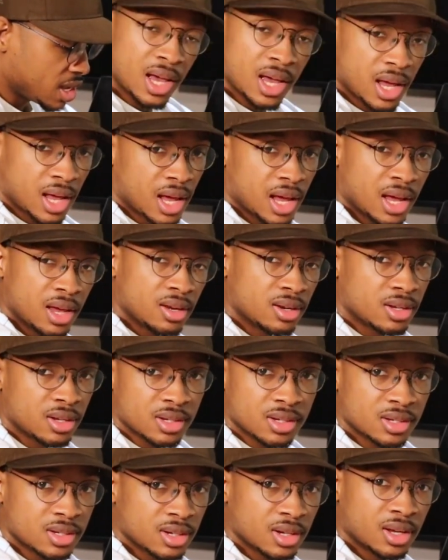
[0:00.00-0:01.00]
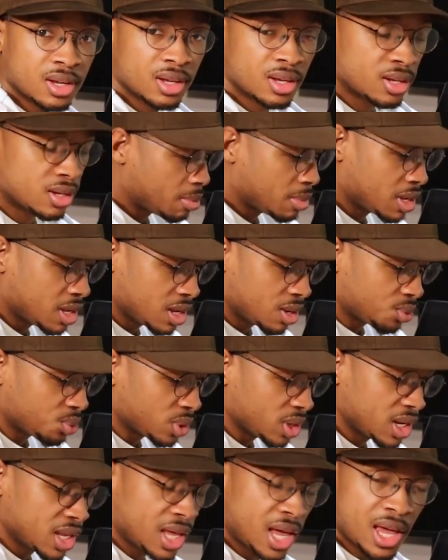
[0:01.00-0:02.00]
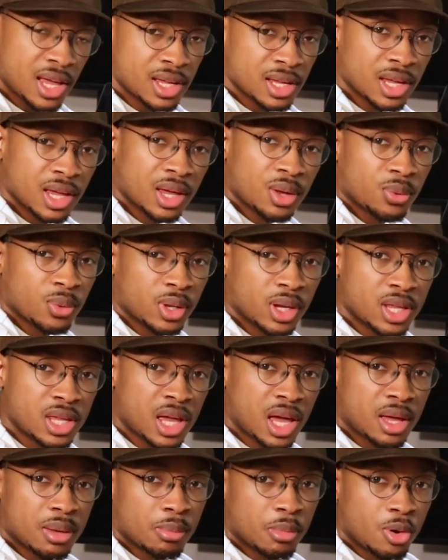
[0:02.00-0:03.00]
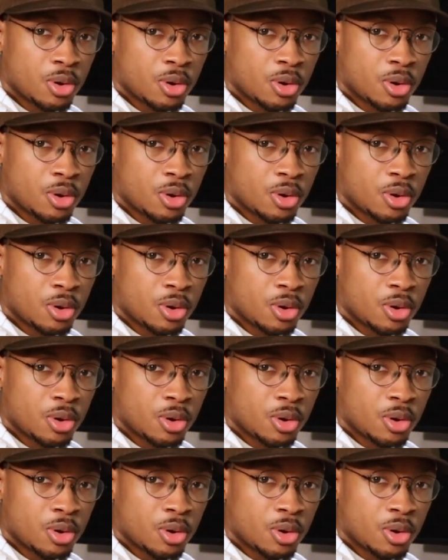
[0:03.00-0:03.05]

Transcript: and this junk, it really ain't